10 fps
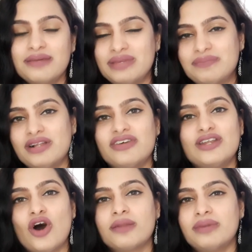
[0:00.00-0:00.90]
people will
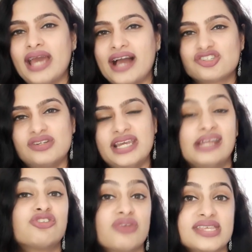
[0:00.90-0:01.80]
not be actually
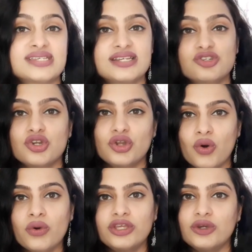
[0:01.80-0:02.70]
interested to
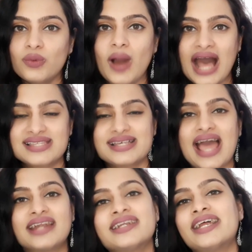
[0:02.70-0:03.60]
know you as a
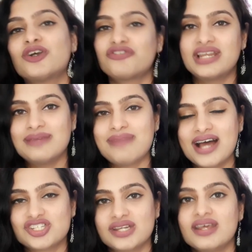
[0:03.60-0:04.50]
candidate of any
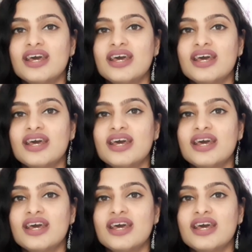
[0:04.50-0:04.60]
pageant.